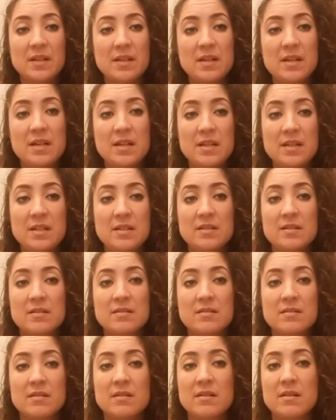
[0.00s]

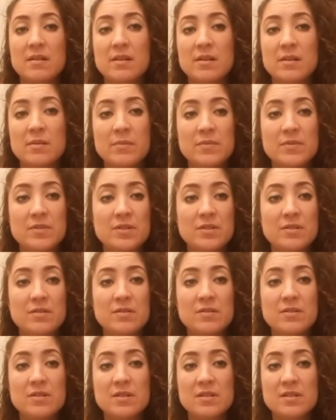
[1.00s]
He's
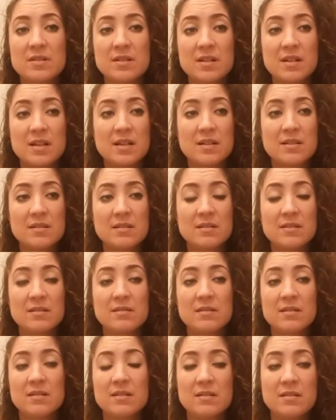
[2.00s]
just
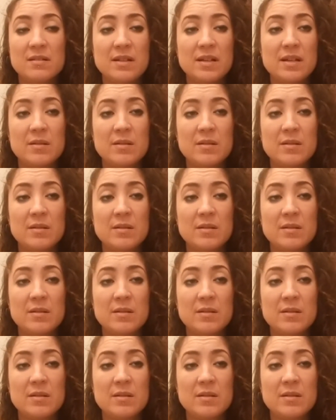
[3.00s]
a